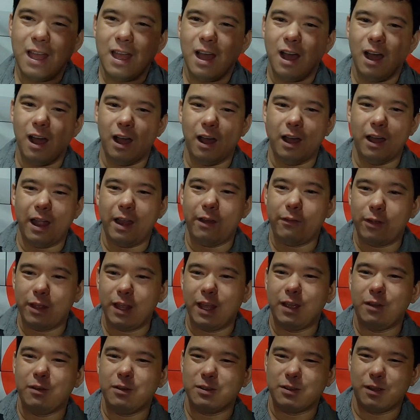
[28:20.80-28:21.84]

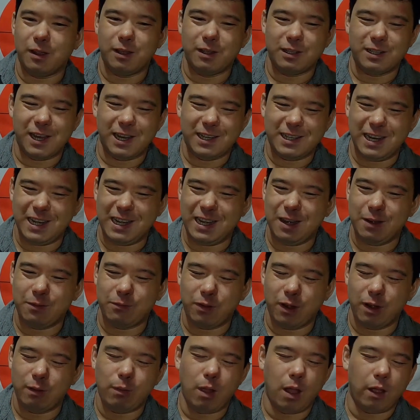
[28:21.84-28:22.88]
everything was a titanium
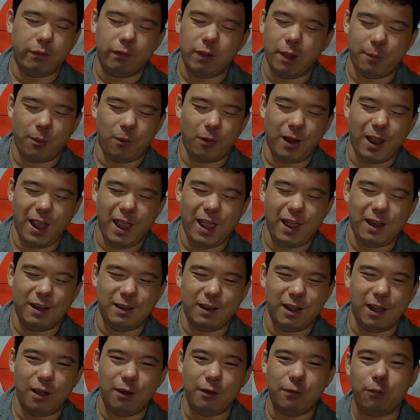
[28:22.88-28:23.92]
frame lock flipper,
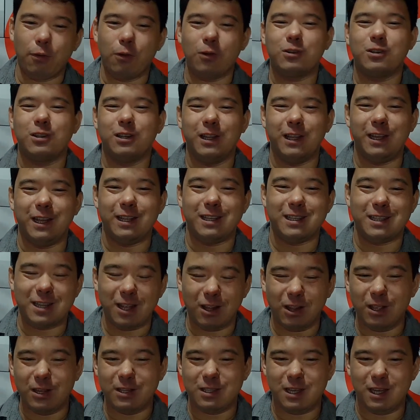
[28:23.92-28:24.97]
and unfortunately, it
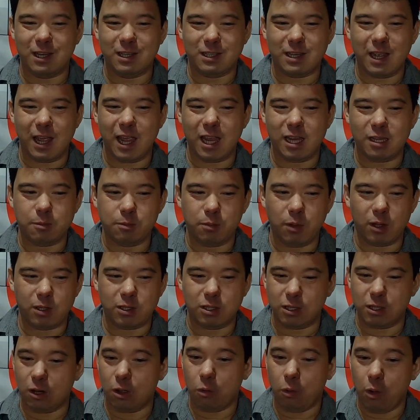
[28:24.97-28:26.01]
still is these days. But
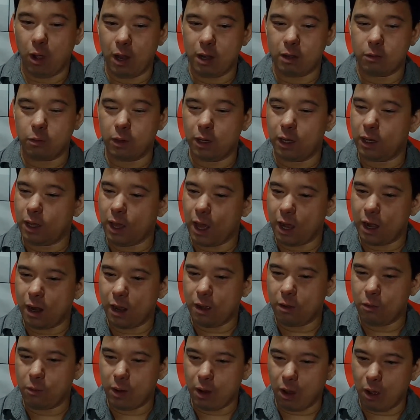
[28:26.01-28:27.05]
you know what? We
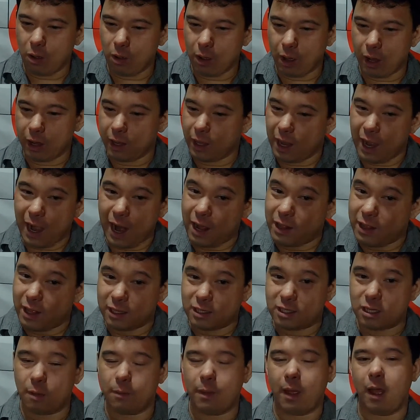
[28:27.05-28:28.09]
all gotta get out of
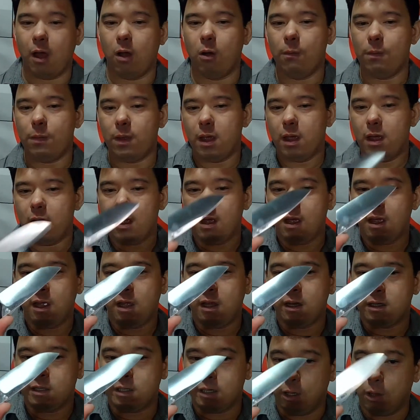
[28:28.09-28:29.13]
that somehow.
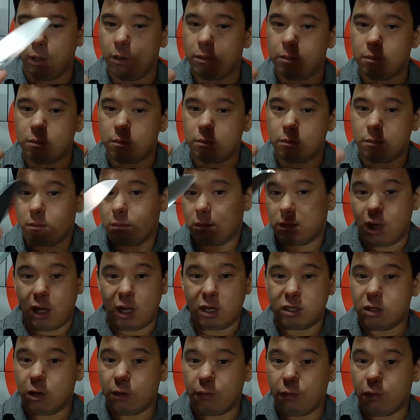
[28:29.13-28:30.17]
Dylan got
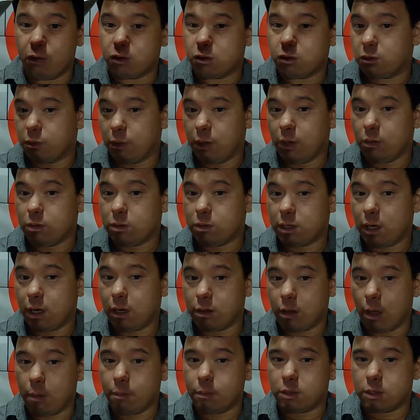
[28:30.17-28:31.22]
us our first real set
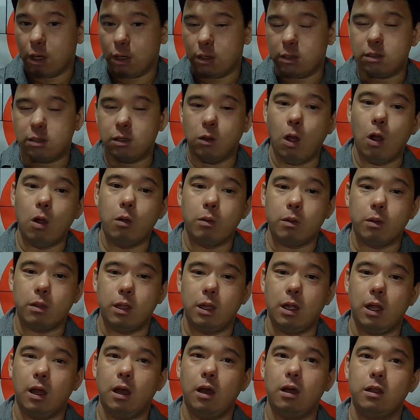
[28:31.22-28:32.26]
of thumb studs, along with
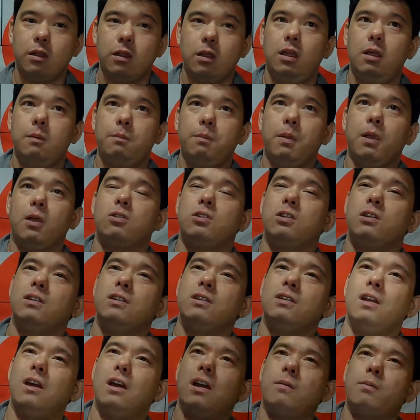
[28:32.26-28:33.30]
the
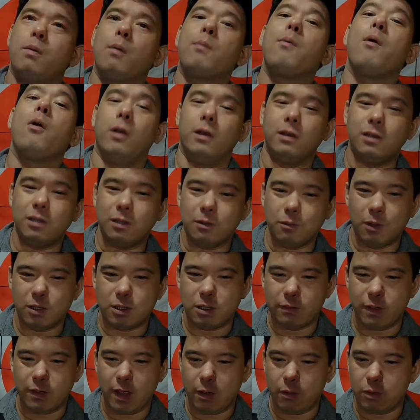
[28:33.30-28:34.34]
Pinkerton Proponent,
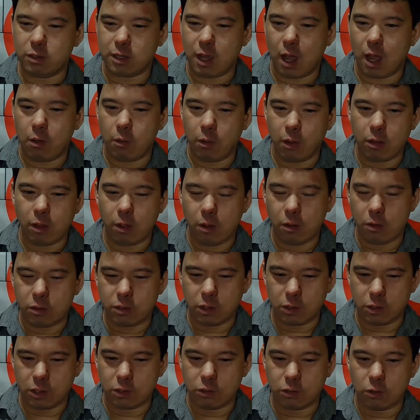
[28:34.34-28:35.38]
which if anyone's got one of
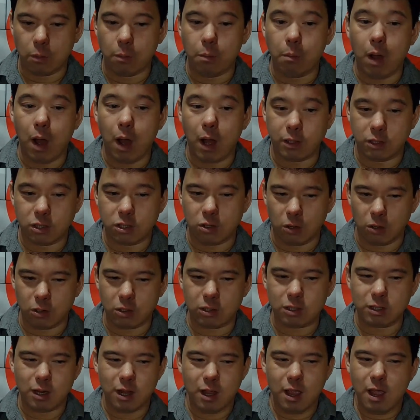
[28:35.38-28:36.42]
those things are
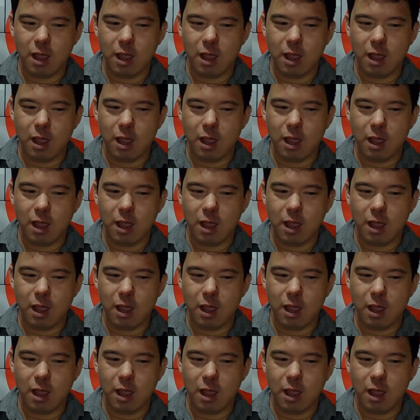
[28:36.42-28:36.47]
monsters.